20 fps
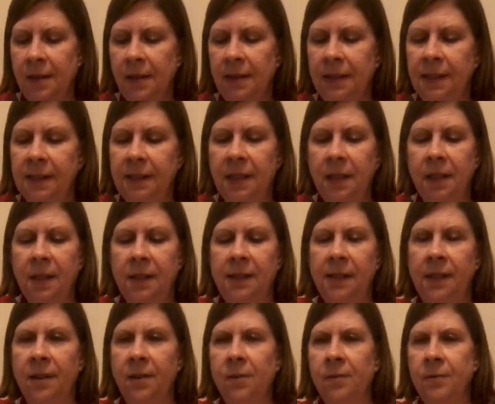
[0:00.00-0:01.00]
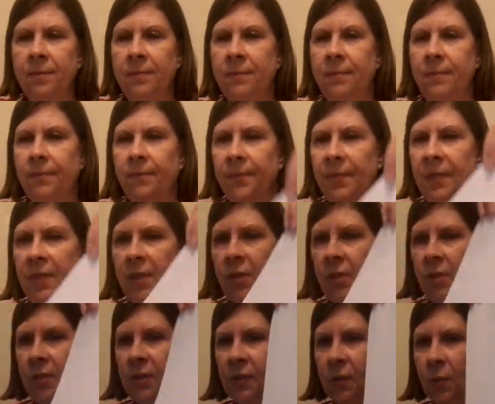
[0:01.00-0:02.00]
stick it down.
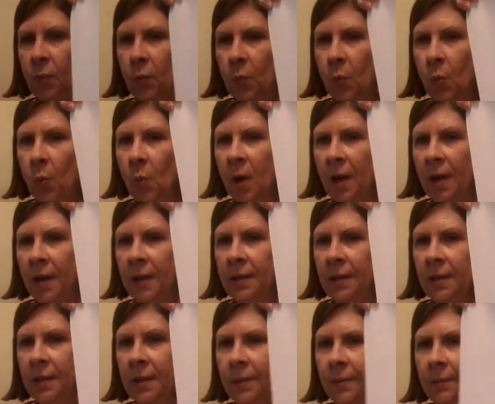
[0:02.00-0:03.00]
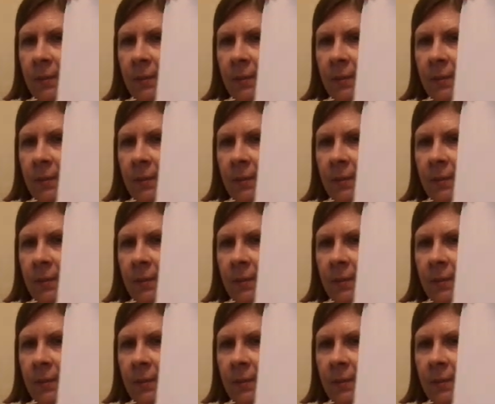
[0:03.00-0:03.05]
There's one.